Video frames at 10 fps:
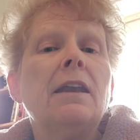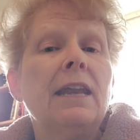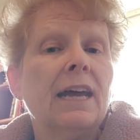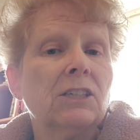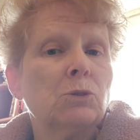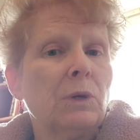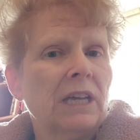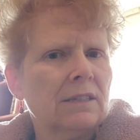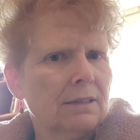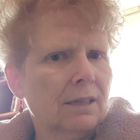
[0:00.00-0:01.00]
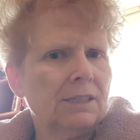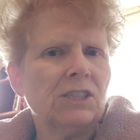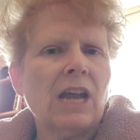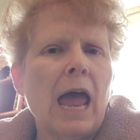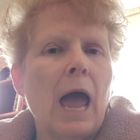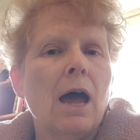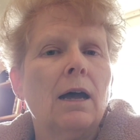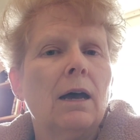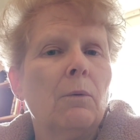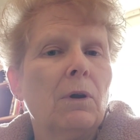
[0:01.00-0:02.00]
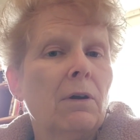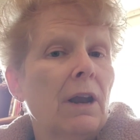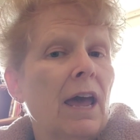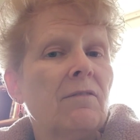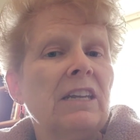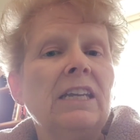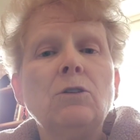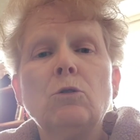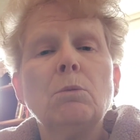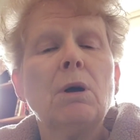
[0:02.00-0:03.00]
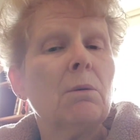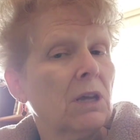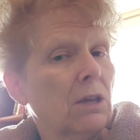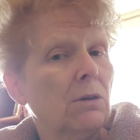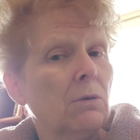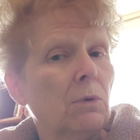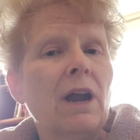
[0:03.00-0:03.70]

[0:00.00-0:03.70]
Next week's lunch, we're going to have an indoor barbecue.